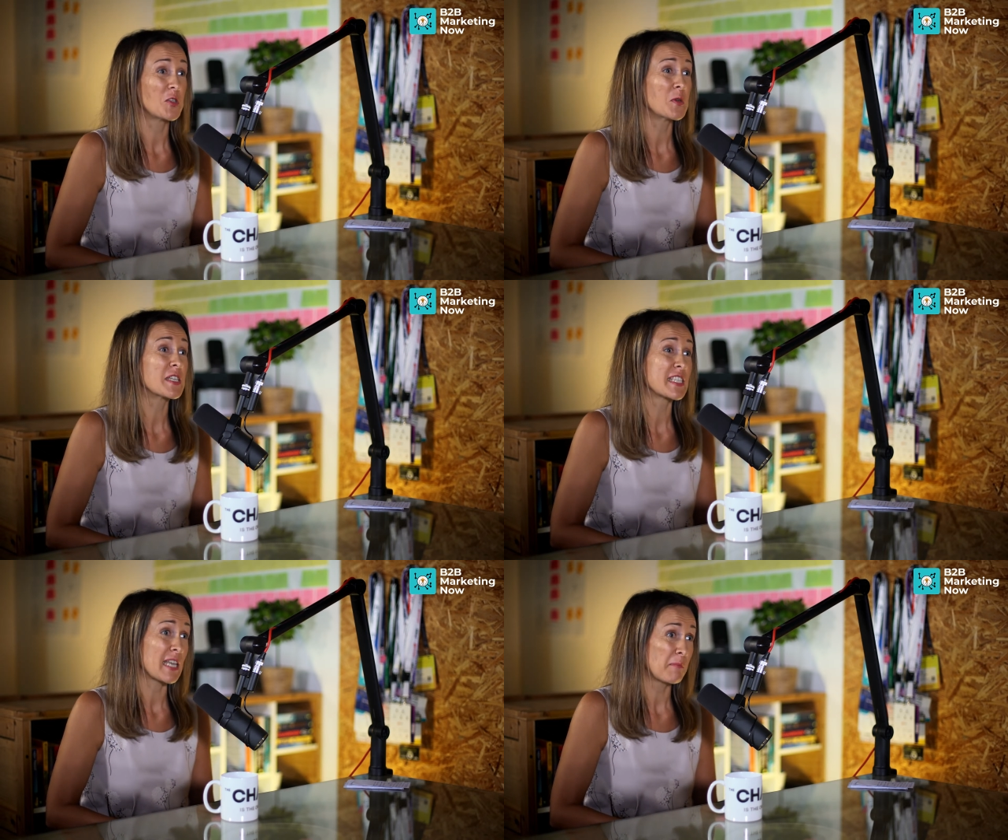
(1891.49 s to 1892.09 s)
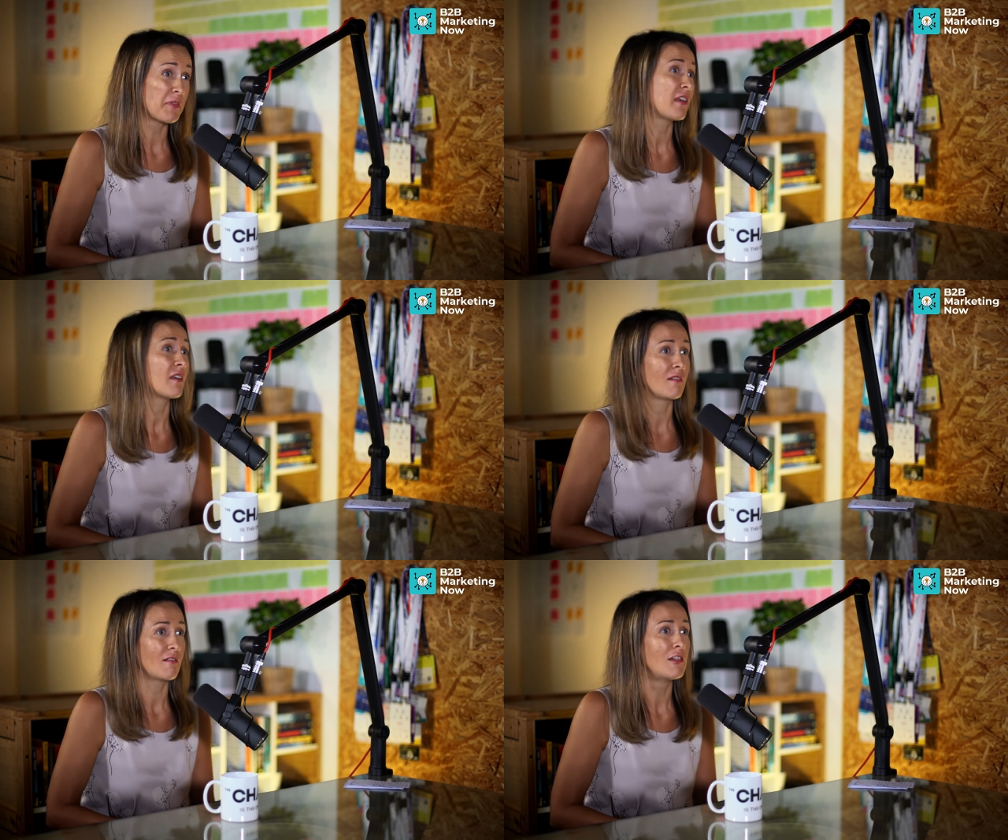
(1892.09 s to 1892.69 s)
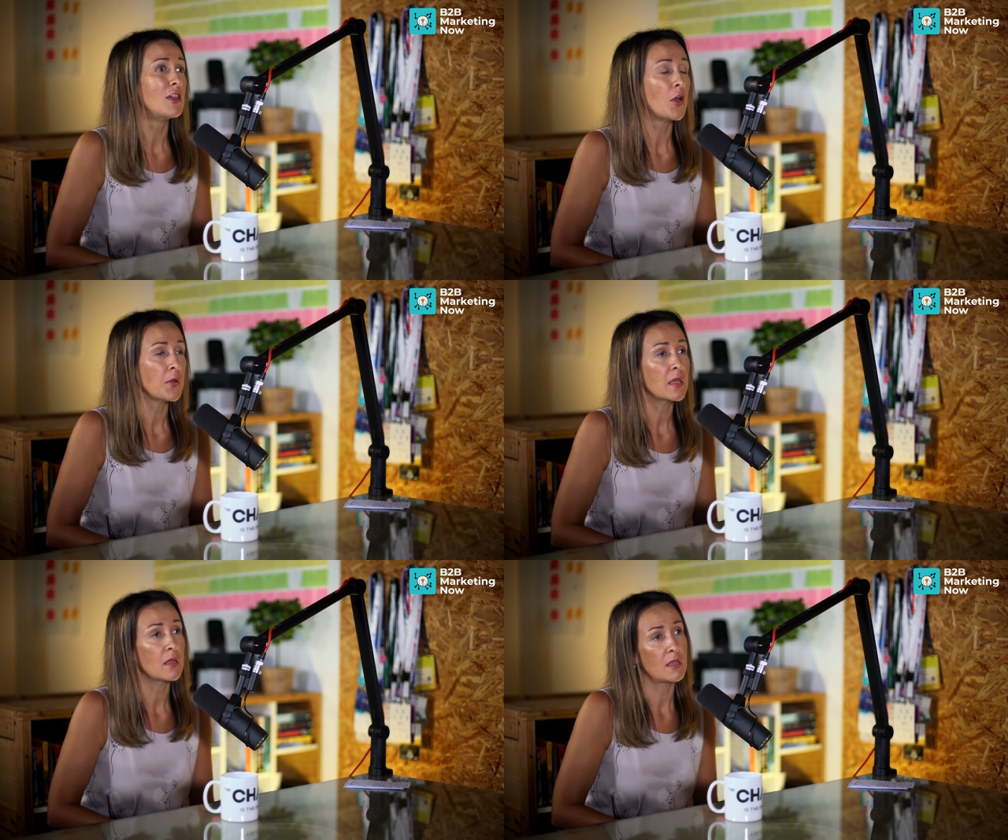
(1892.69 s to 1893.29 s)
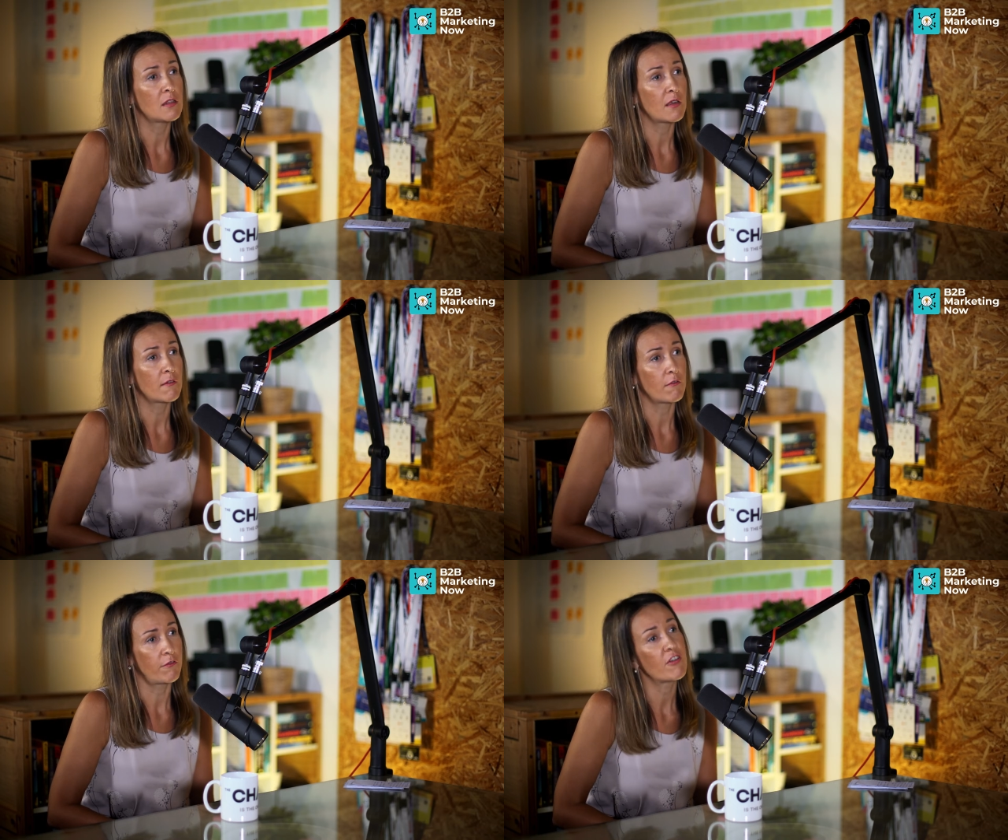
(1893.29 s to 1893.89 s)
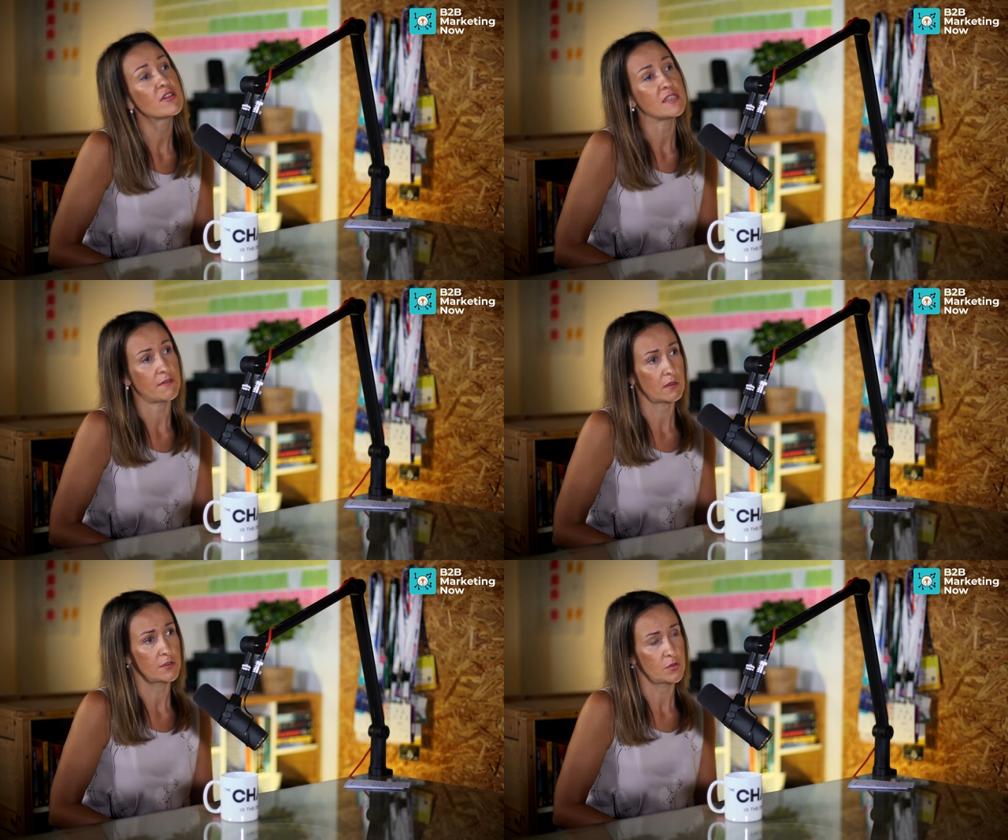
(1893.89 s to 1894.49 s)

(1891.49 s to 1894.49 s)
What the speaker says: accept the learning in a very difficult